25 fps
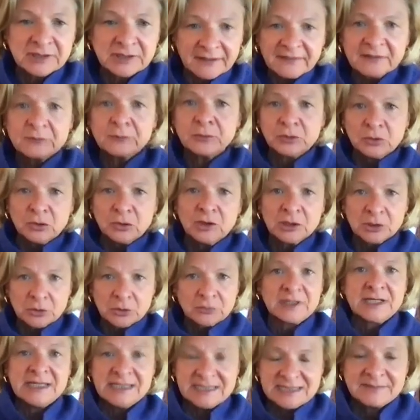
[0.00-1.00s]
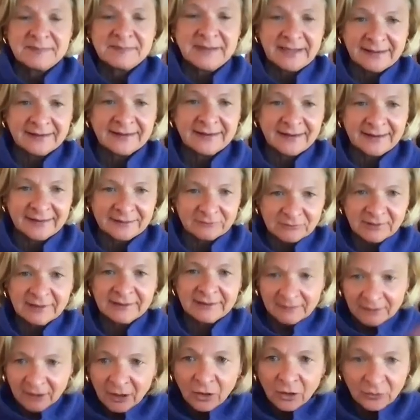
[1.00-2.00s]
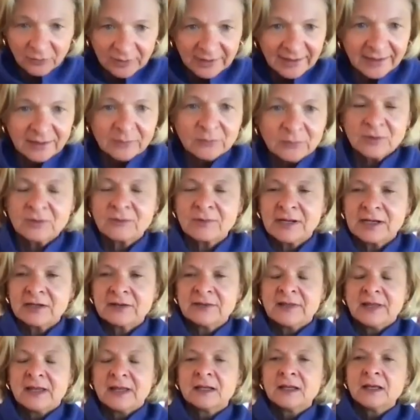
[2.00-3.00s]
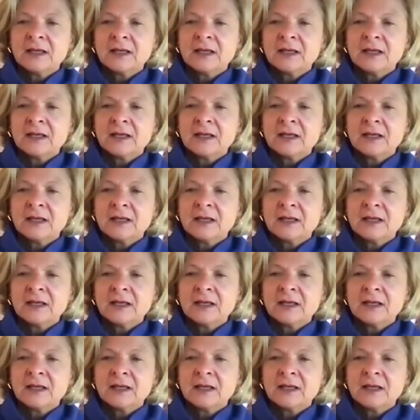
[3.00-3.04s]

I think we all agree he's a bad guy, right? Okay, we're right on that.